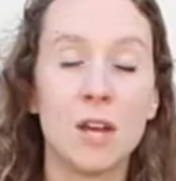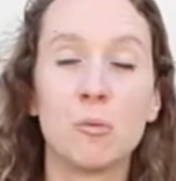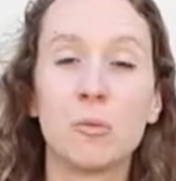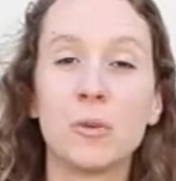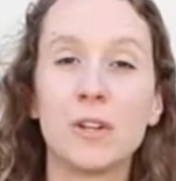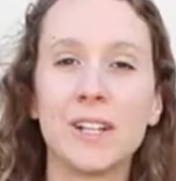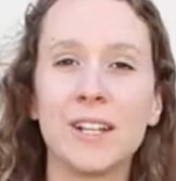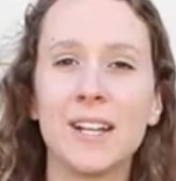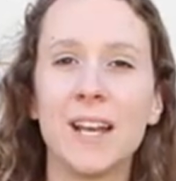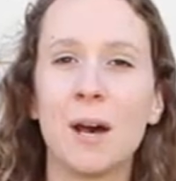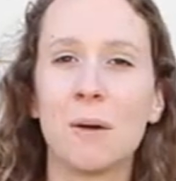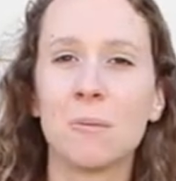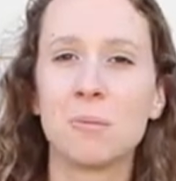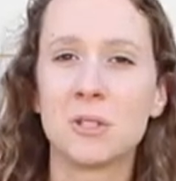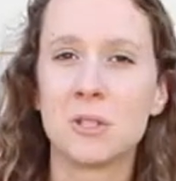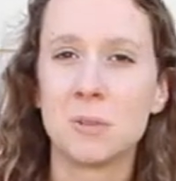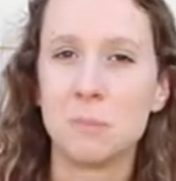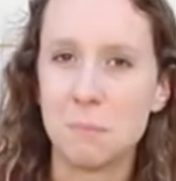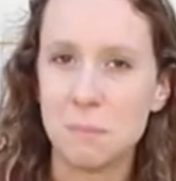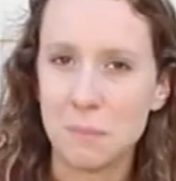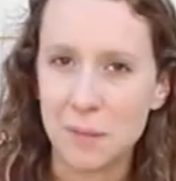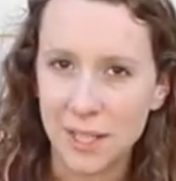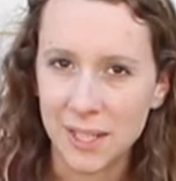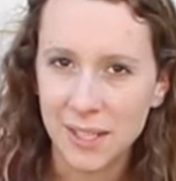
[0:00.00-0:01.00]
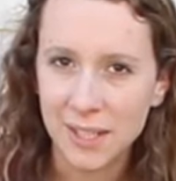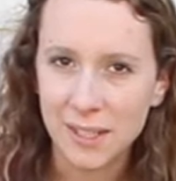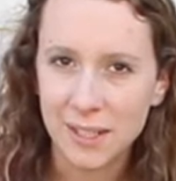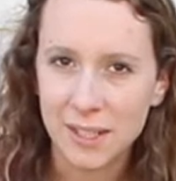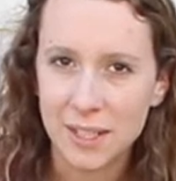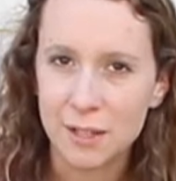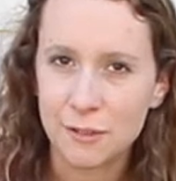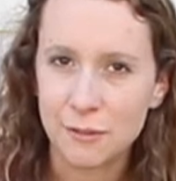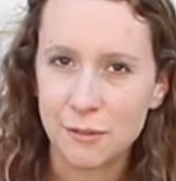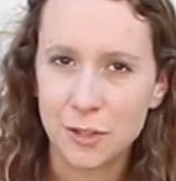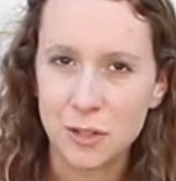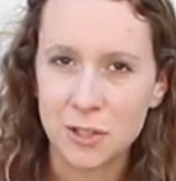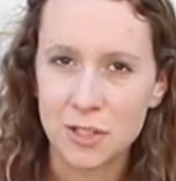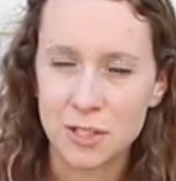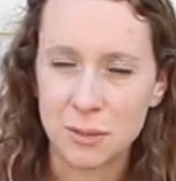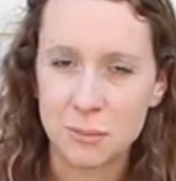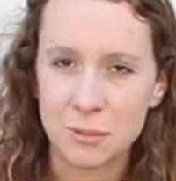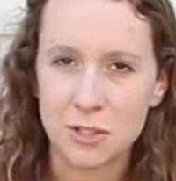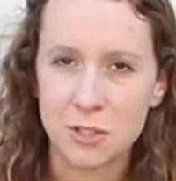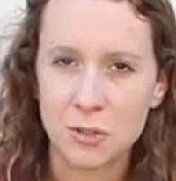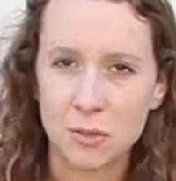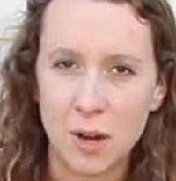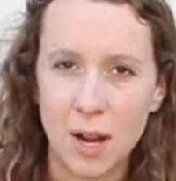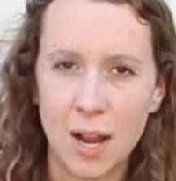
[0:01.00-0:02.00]
It really helps me if you
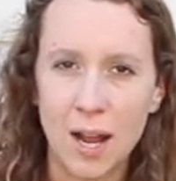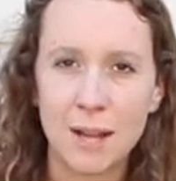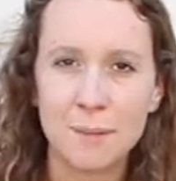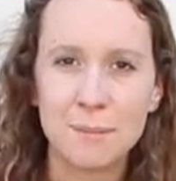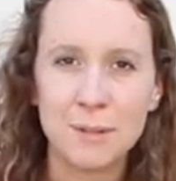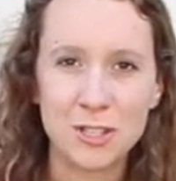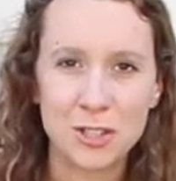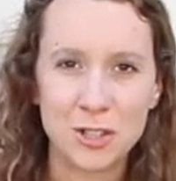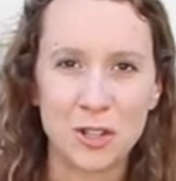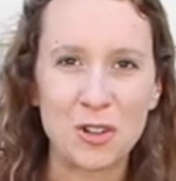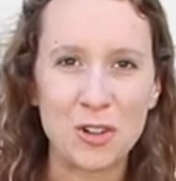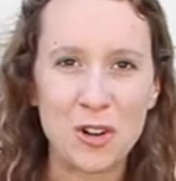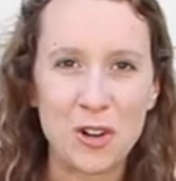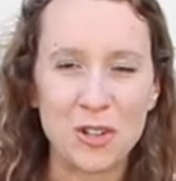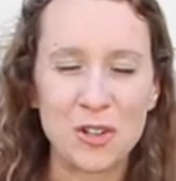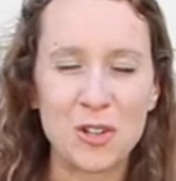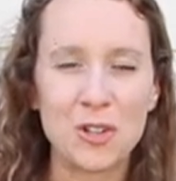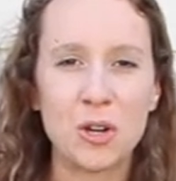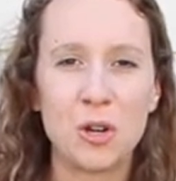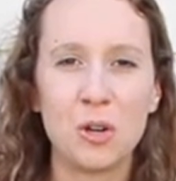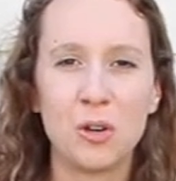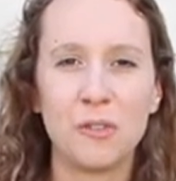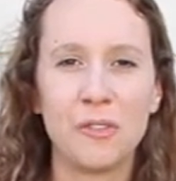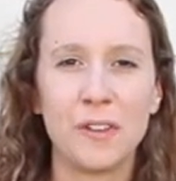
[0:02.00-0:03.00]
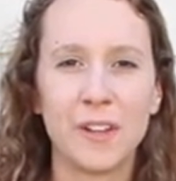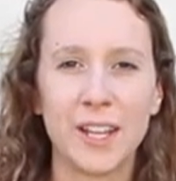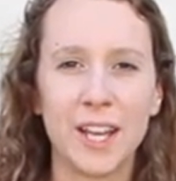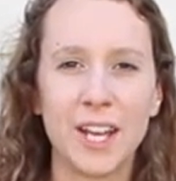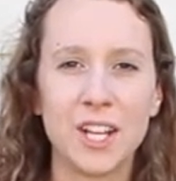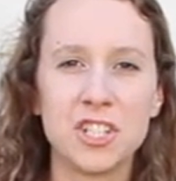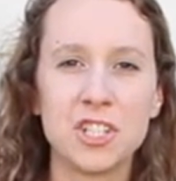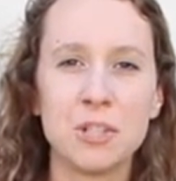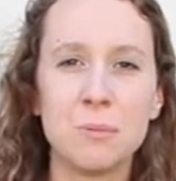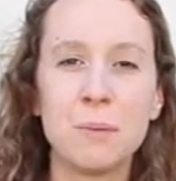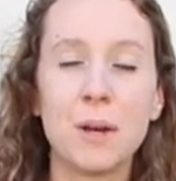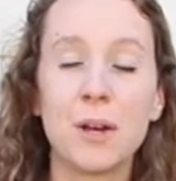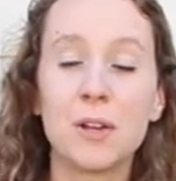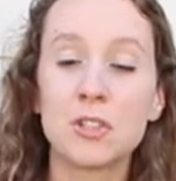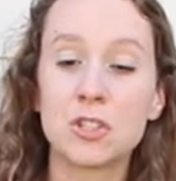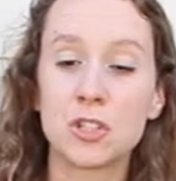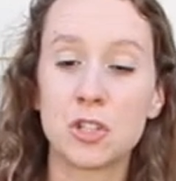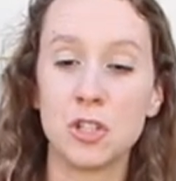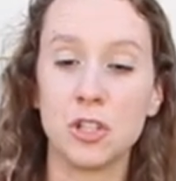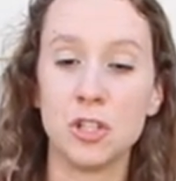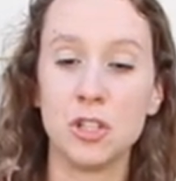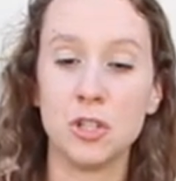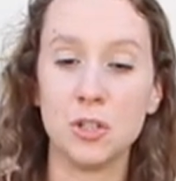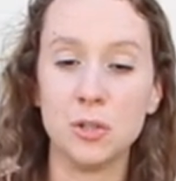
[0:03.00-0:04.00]
subscribe and turn on the notification bell
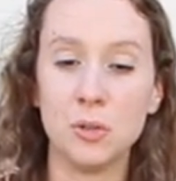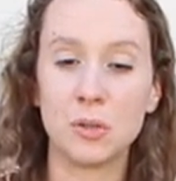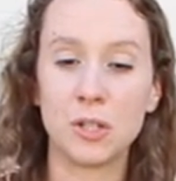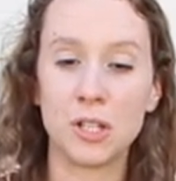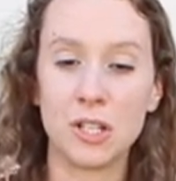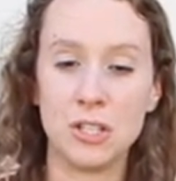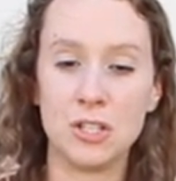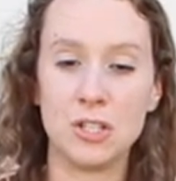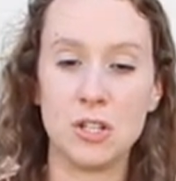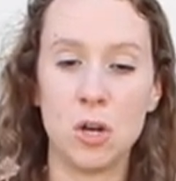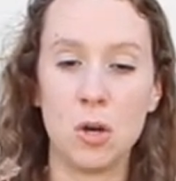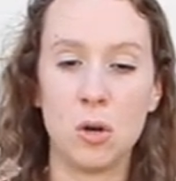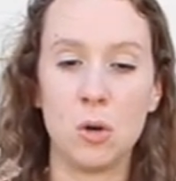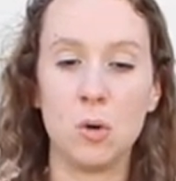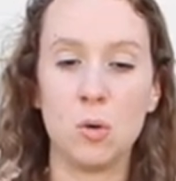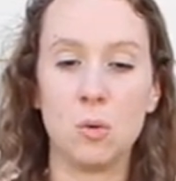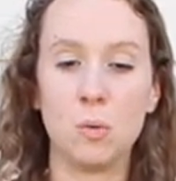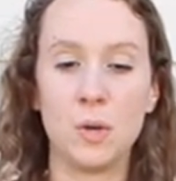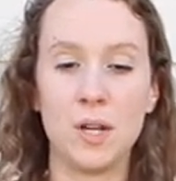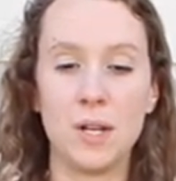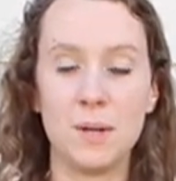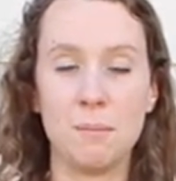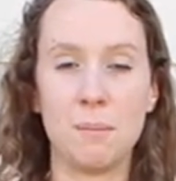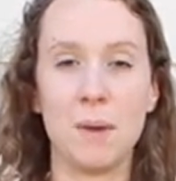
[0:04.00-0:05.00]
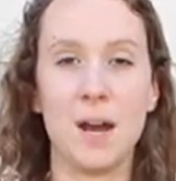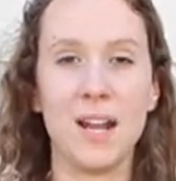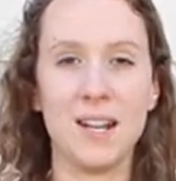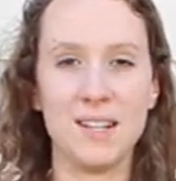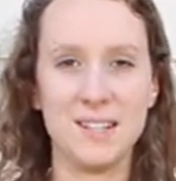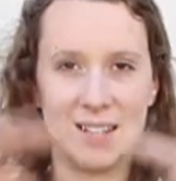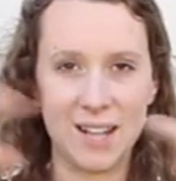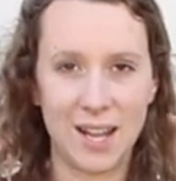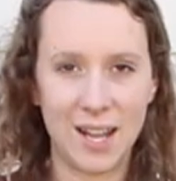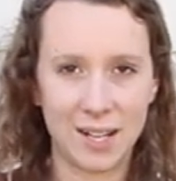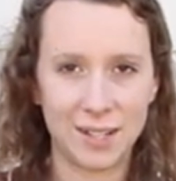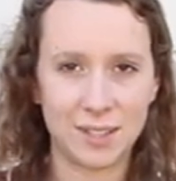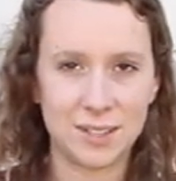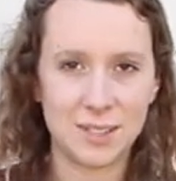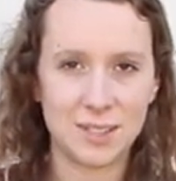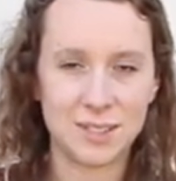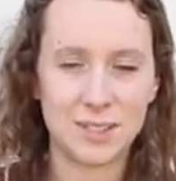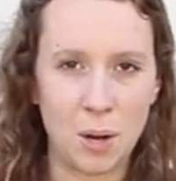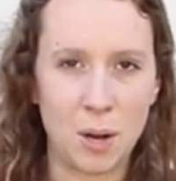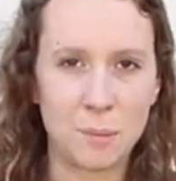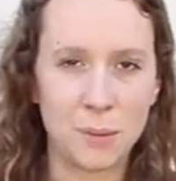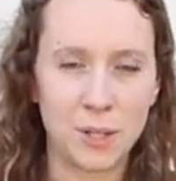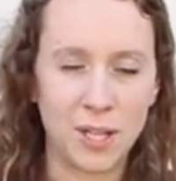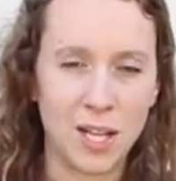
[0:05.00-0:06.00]
so you can know when my
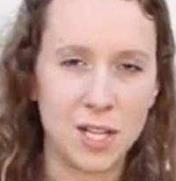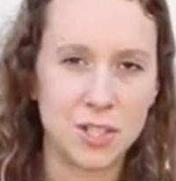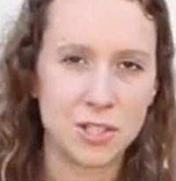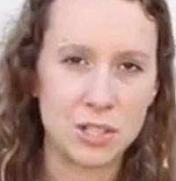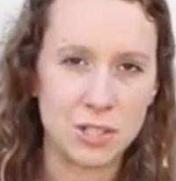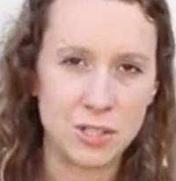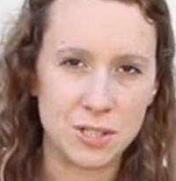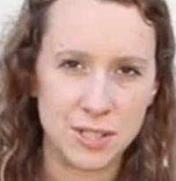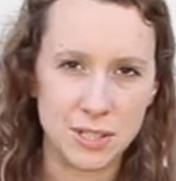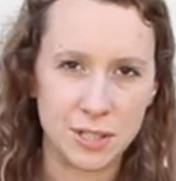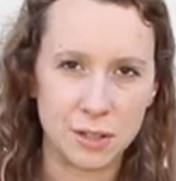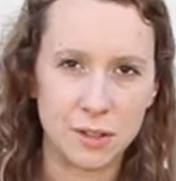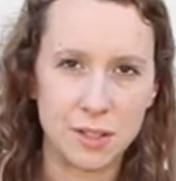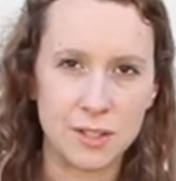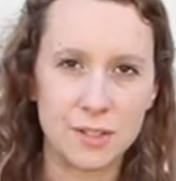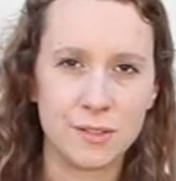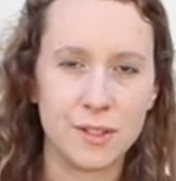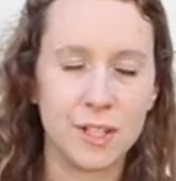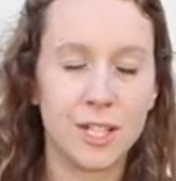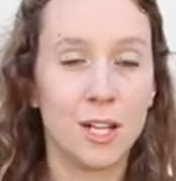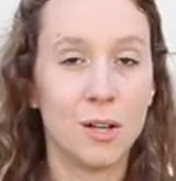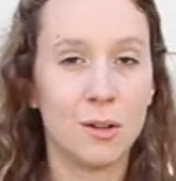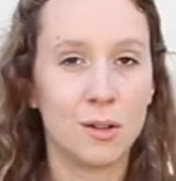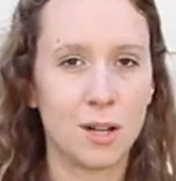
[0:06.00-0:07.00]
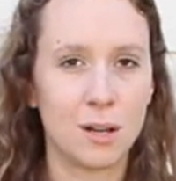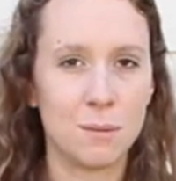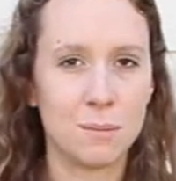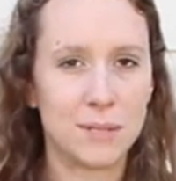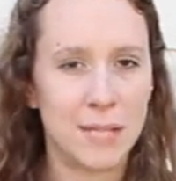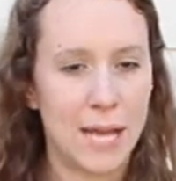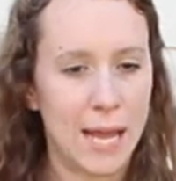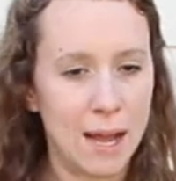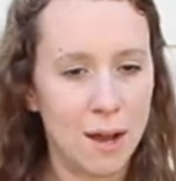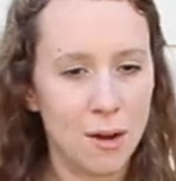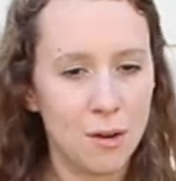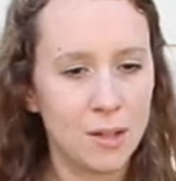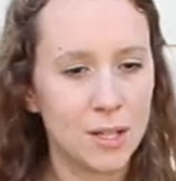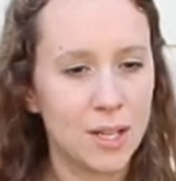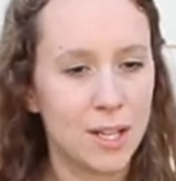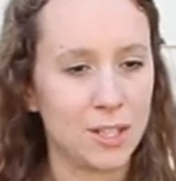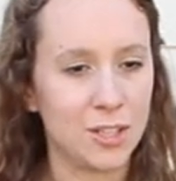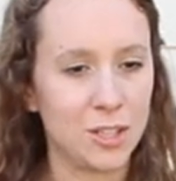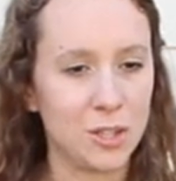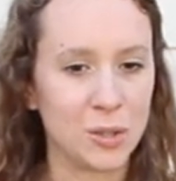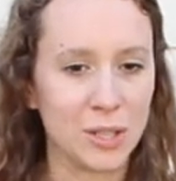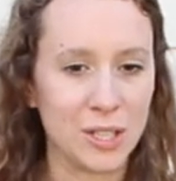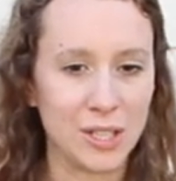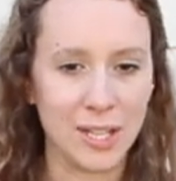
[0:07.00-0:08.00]
next propagation series video comes out,
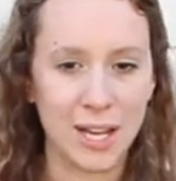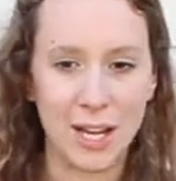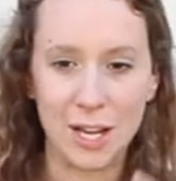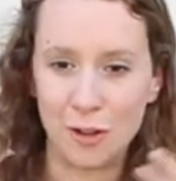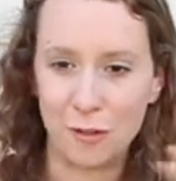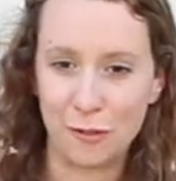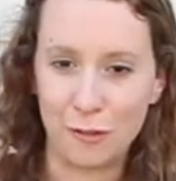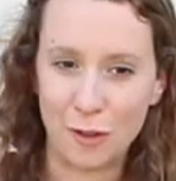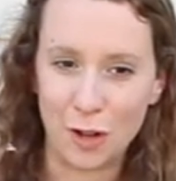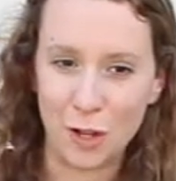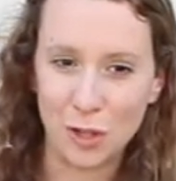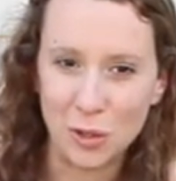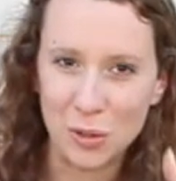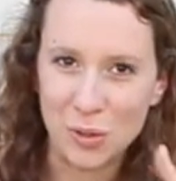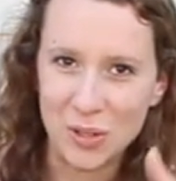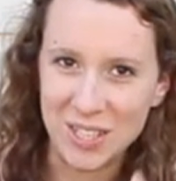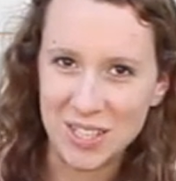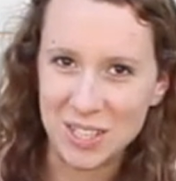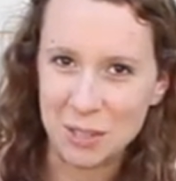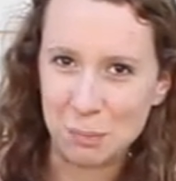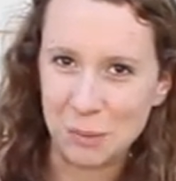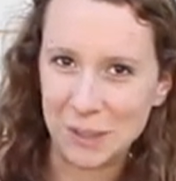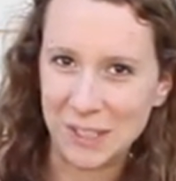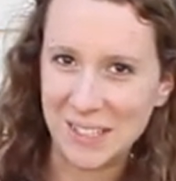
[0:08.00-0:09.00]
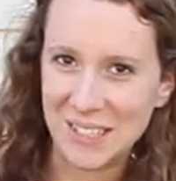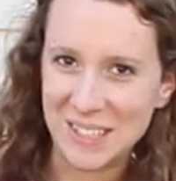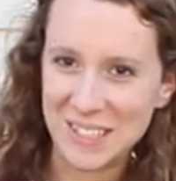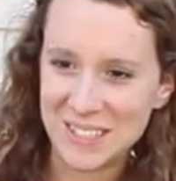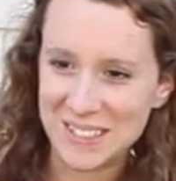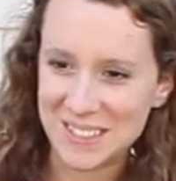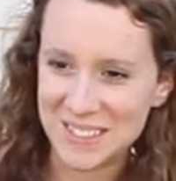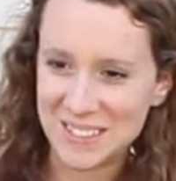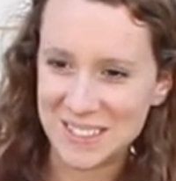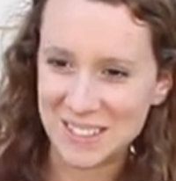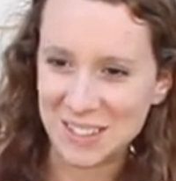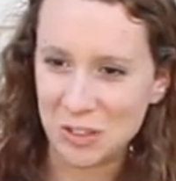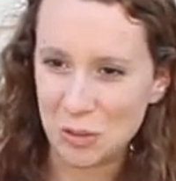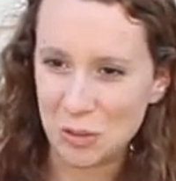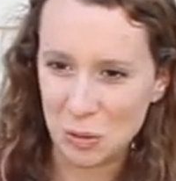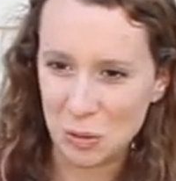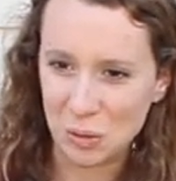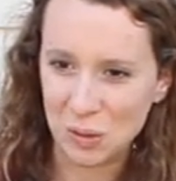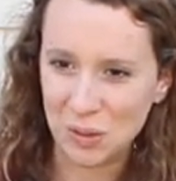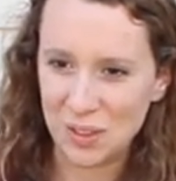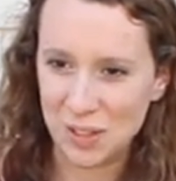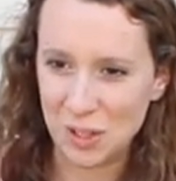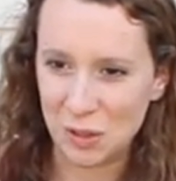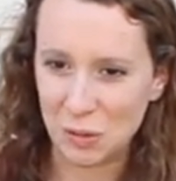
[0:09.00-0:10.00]
and you can kind of follow these plants,
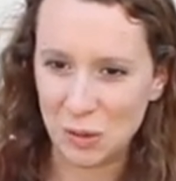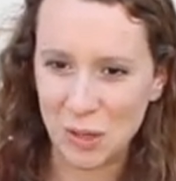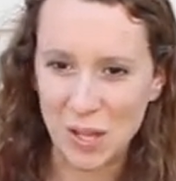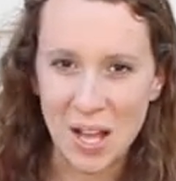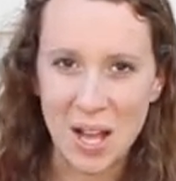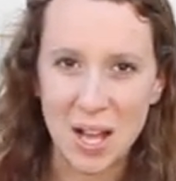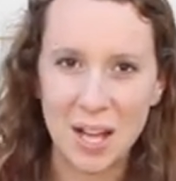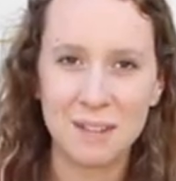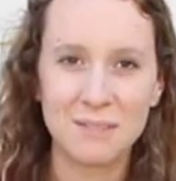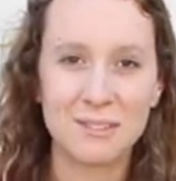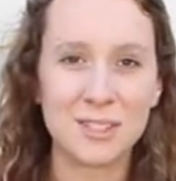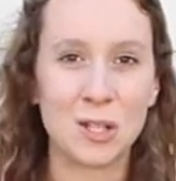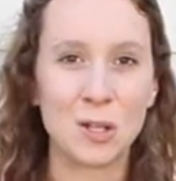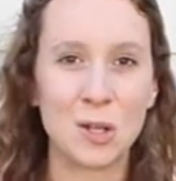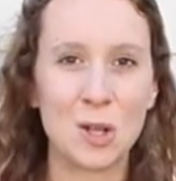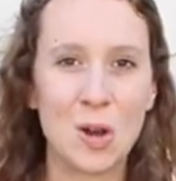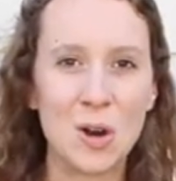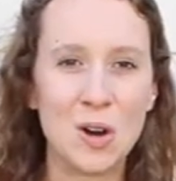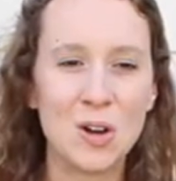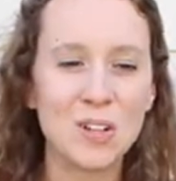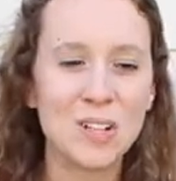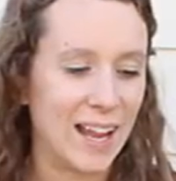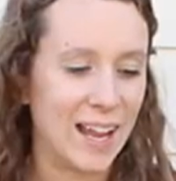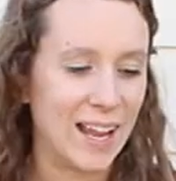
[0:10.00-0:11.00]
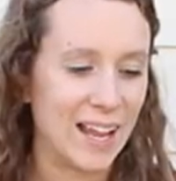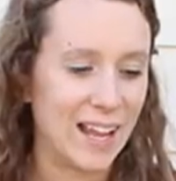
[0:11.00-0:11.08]
their lives along.